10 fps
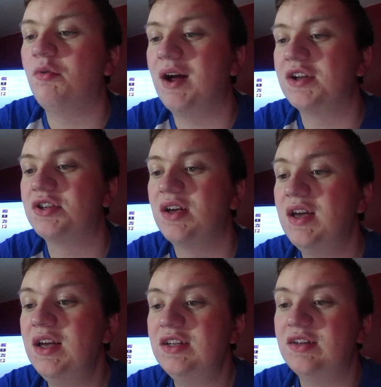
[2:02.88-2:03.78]
and watch
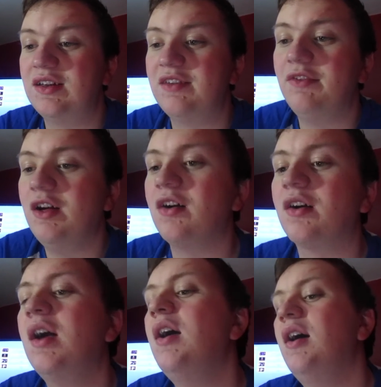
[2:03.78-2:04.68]
today's vlog.
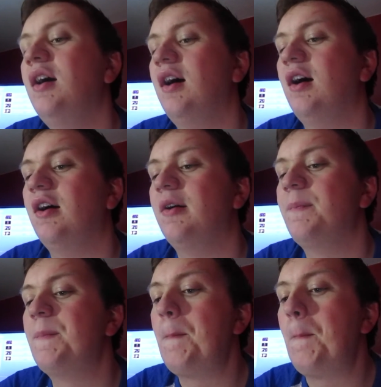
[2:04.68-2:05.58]
Um,